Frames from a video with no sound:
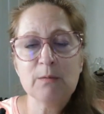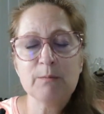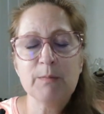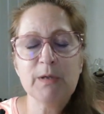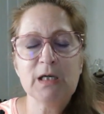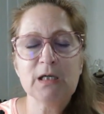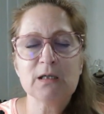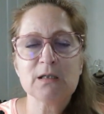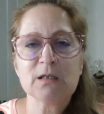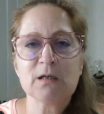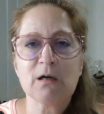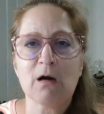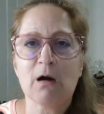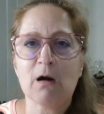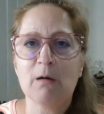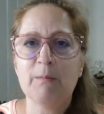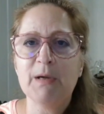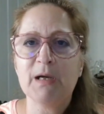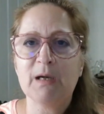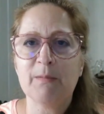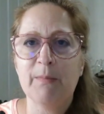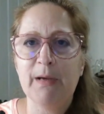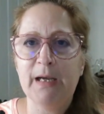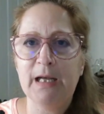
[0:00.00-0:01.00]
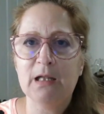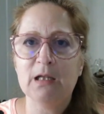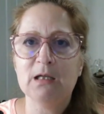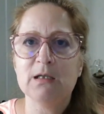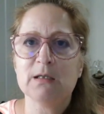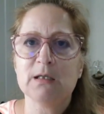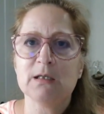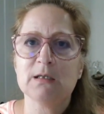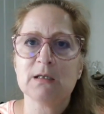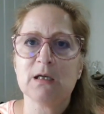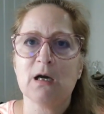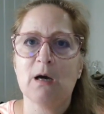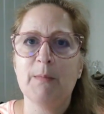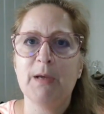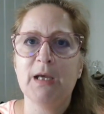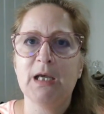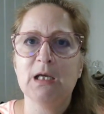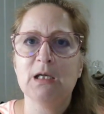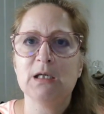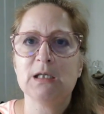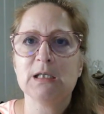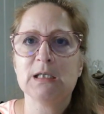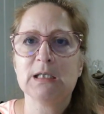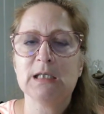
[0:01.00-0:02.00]
because karmic balance is coming
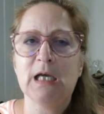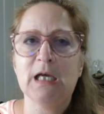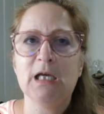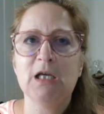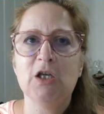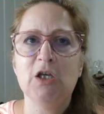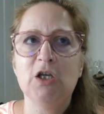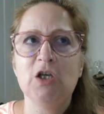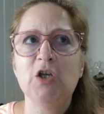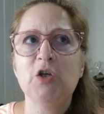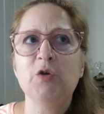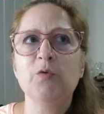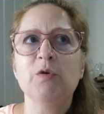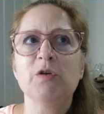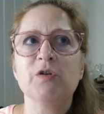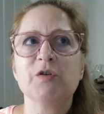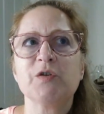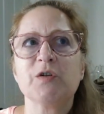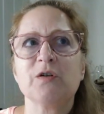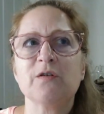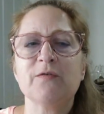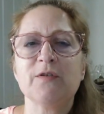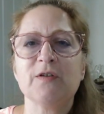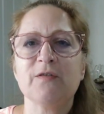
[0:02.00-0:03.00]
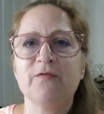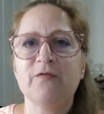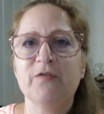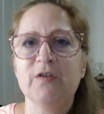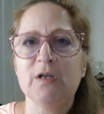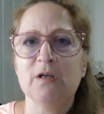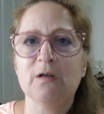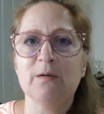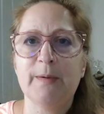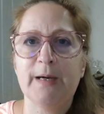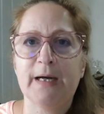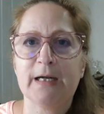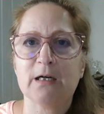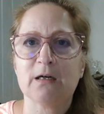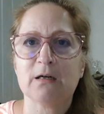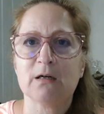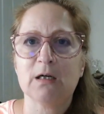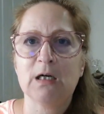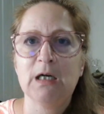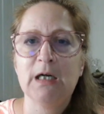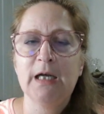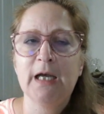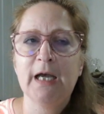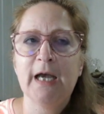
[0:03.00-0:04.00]
in to say you deserve to feel
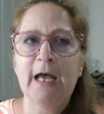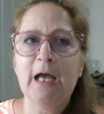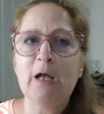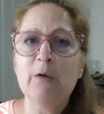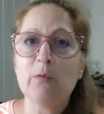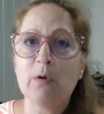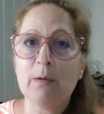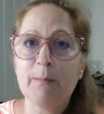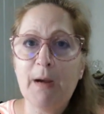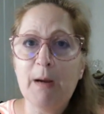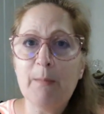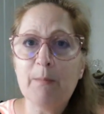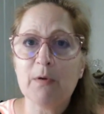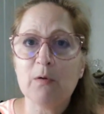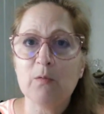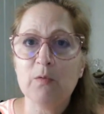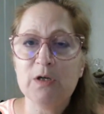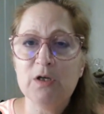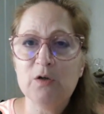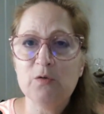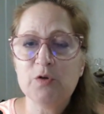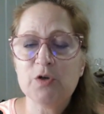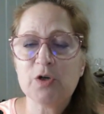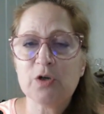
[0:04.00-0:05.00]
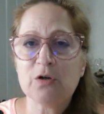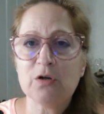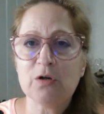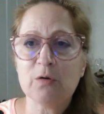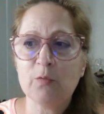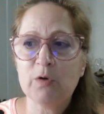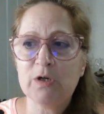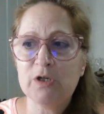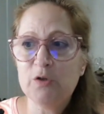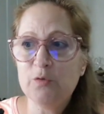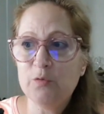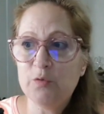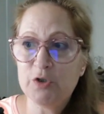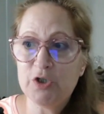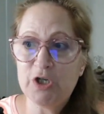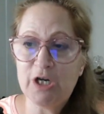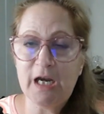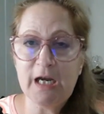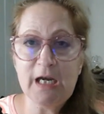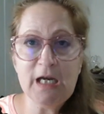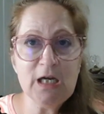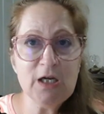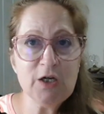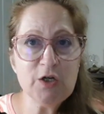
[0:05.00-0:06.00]
better. And remember, when you turn, when you
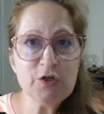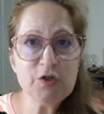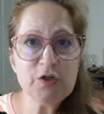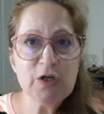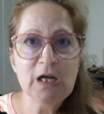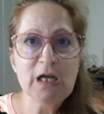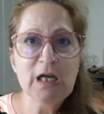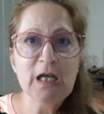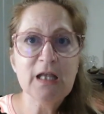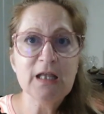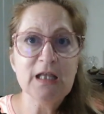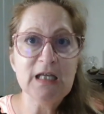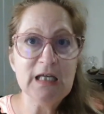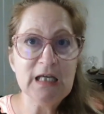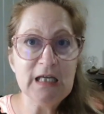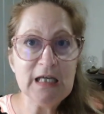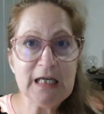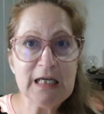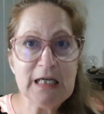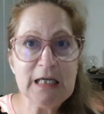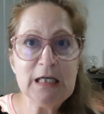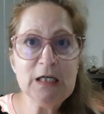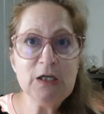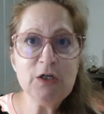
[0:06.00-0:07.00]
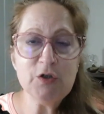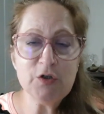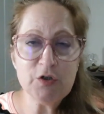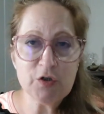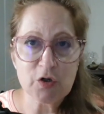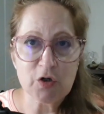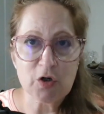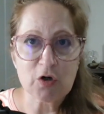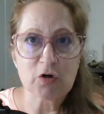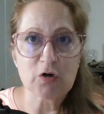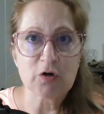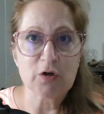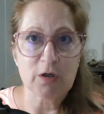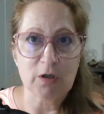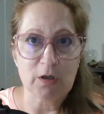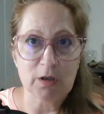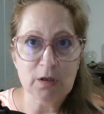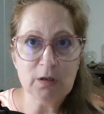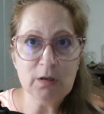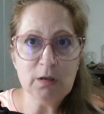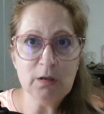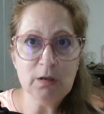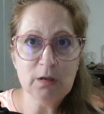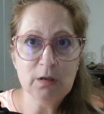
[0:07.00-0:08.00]
change the
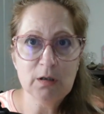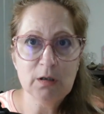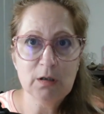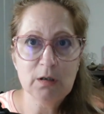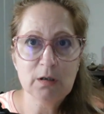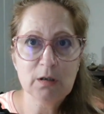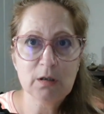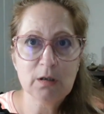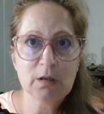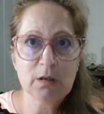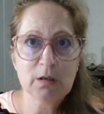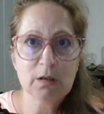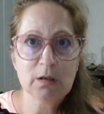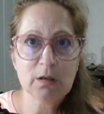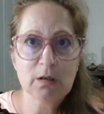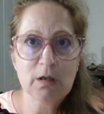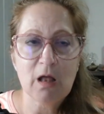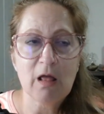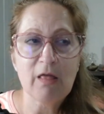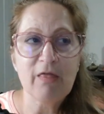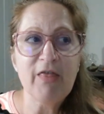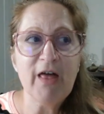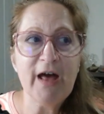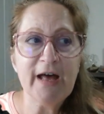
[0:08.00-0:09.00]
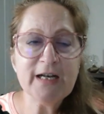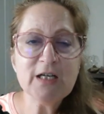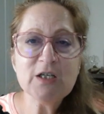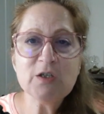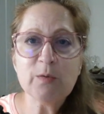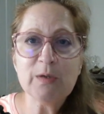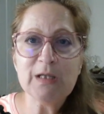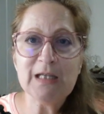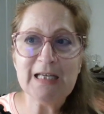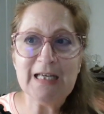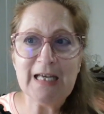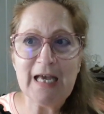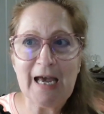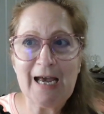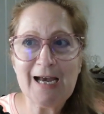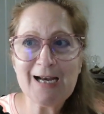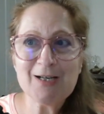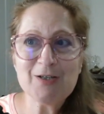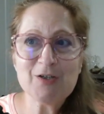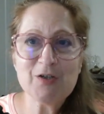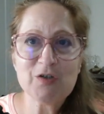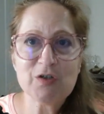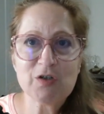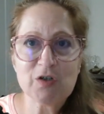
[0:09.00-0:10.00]
internal, that is when the
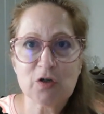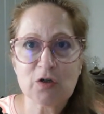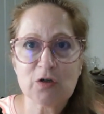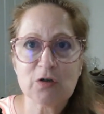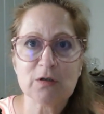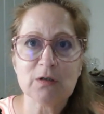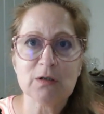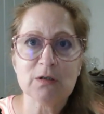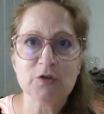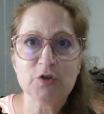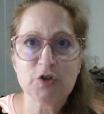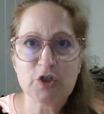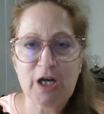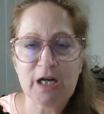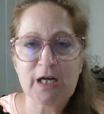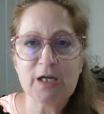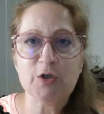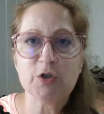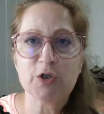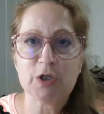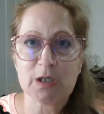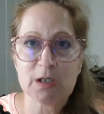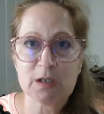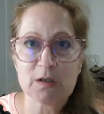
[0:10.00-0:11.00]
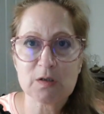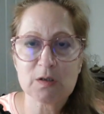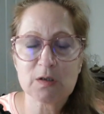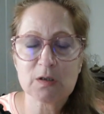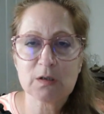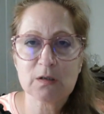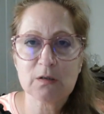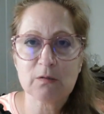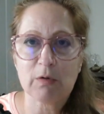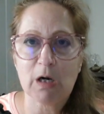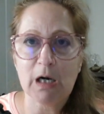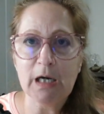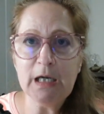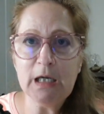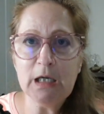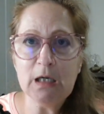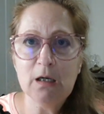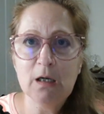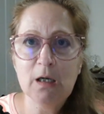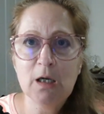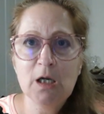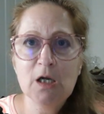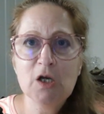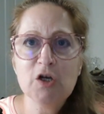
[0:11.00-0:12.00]
external changes, right?
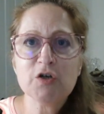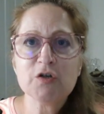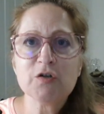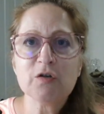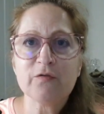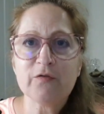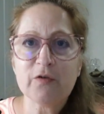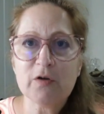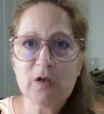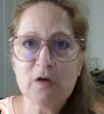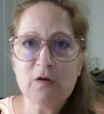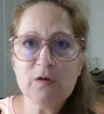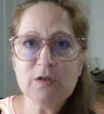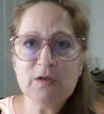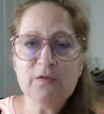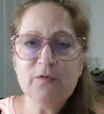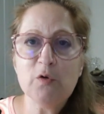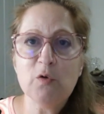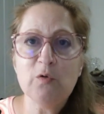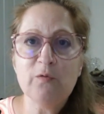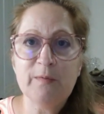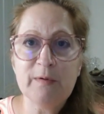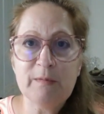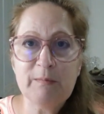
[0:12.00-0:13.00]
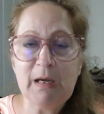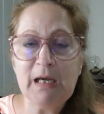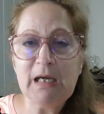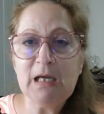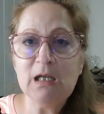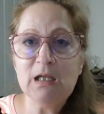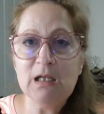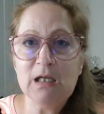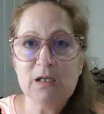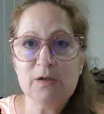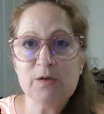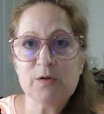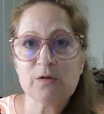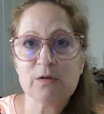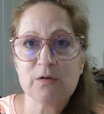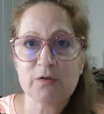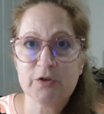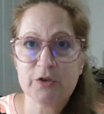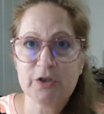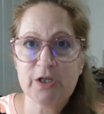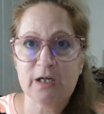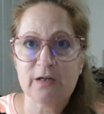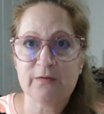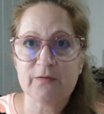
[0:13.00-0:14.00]
So for those of you who've been making the internal
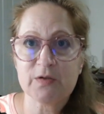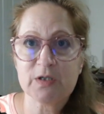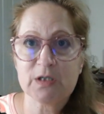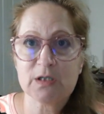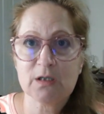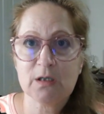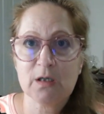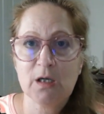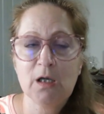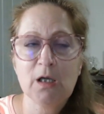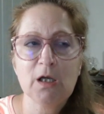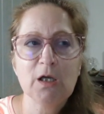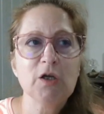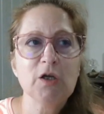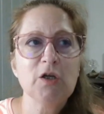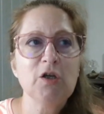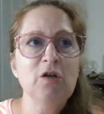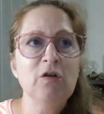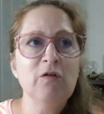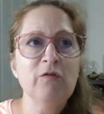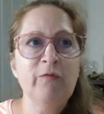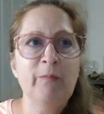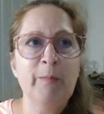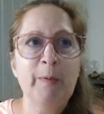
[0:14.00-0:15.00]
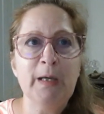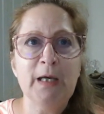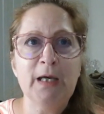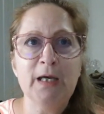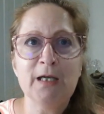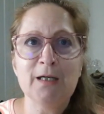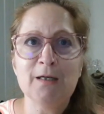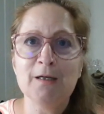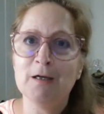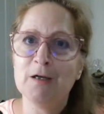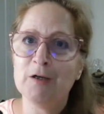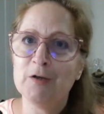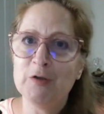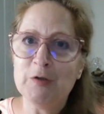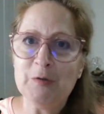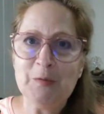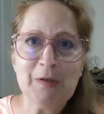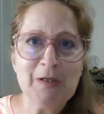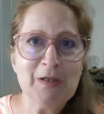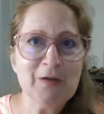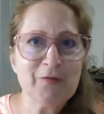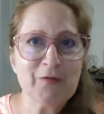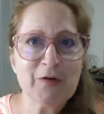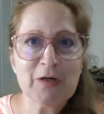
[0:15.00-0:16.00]
shifts, you've been
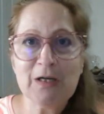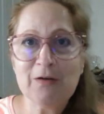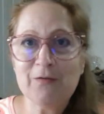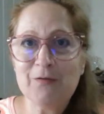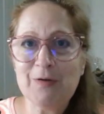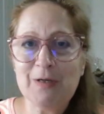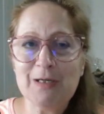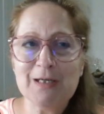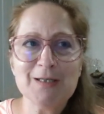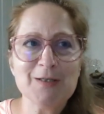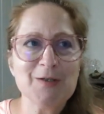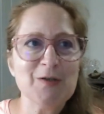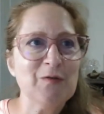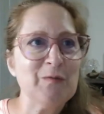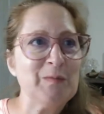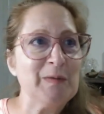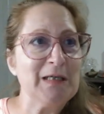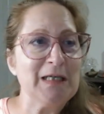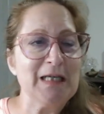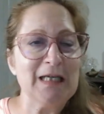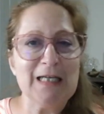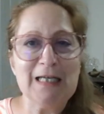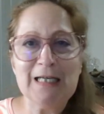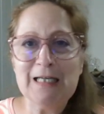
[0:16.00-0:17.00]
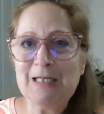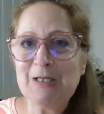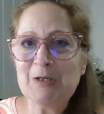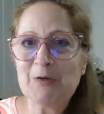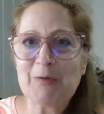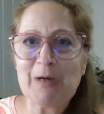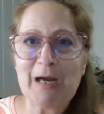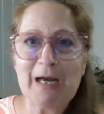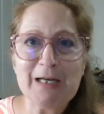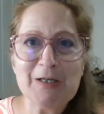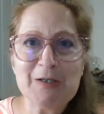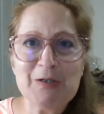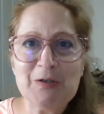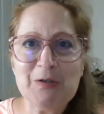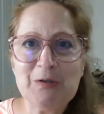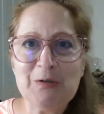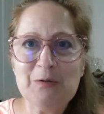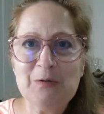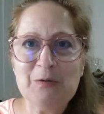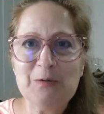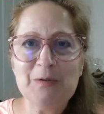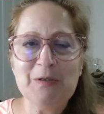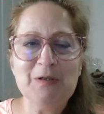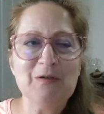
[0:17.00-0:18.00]
doing the forgiveness, you've been getting into
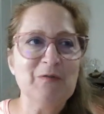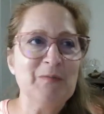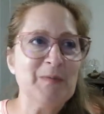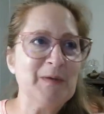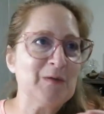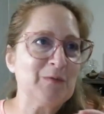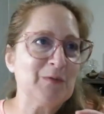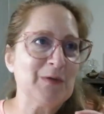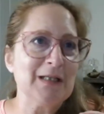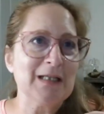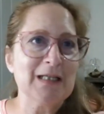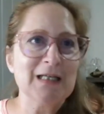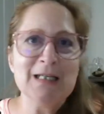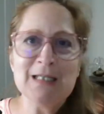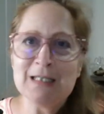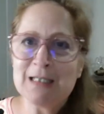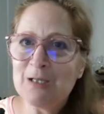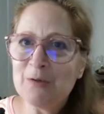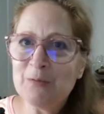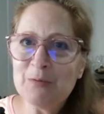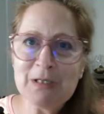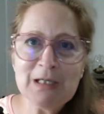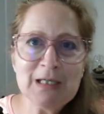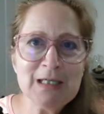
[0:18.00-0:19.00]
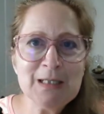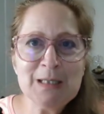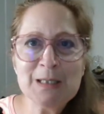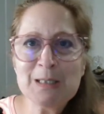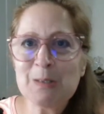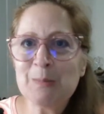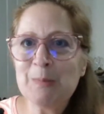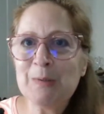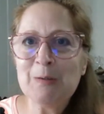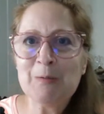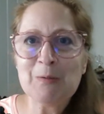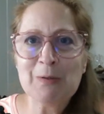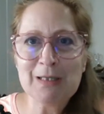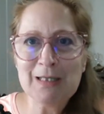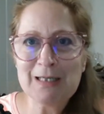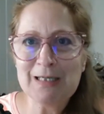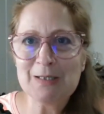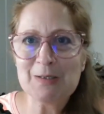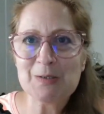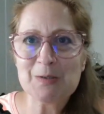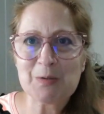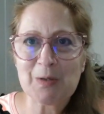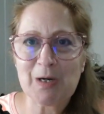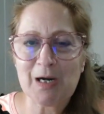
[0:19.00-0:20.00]
gratitude, you've been releasing what needs to be
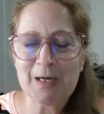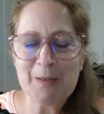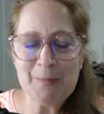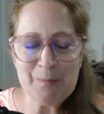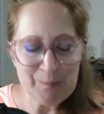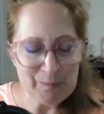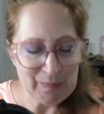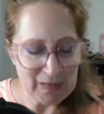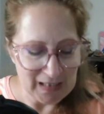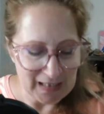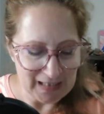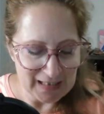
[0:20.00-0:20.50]
released, right?